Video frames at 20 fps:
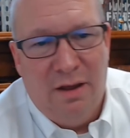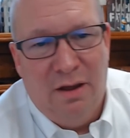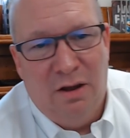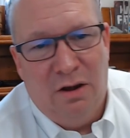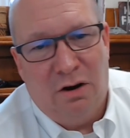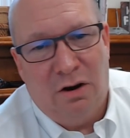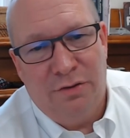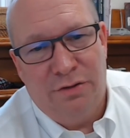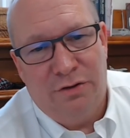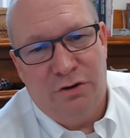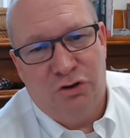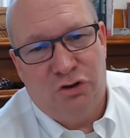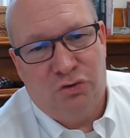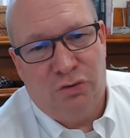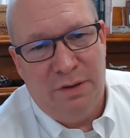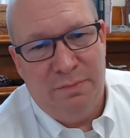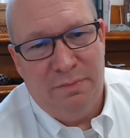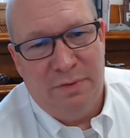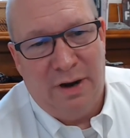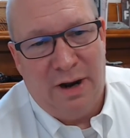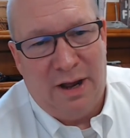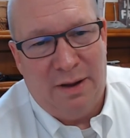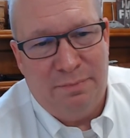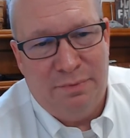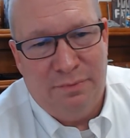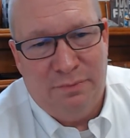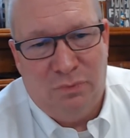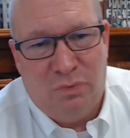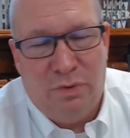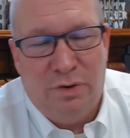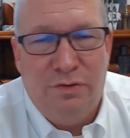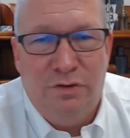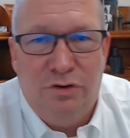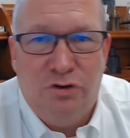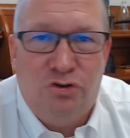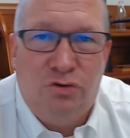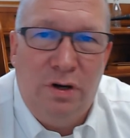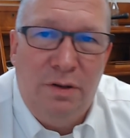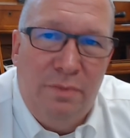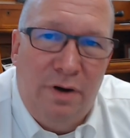What are the treatment
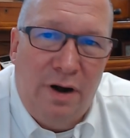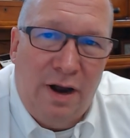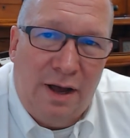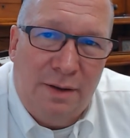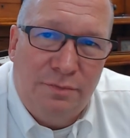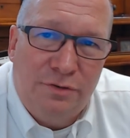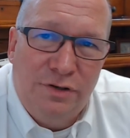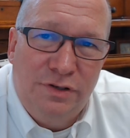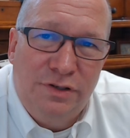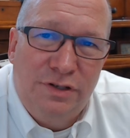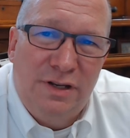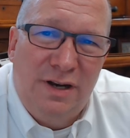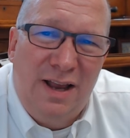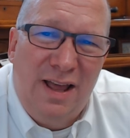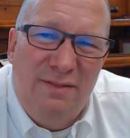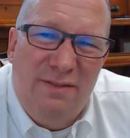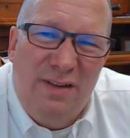options that have